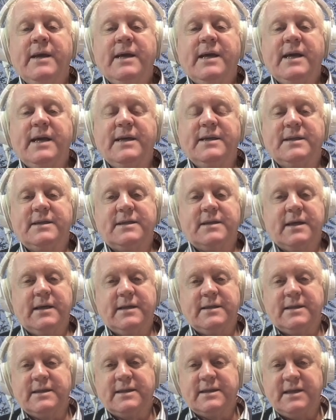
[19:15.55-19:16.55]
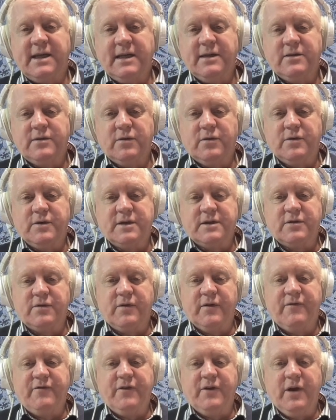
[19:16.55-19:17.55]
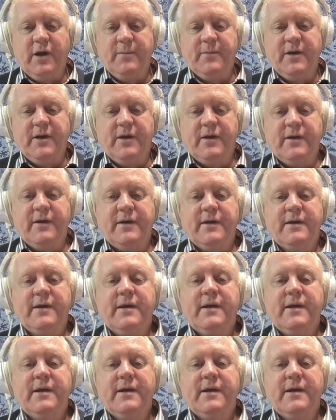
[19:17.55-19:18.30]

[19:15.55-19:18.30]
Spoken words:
is a distinct auditory phenomenon,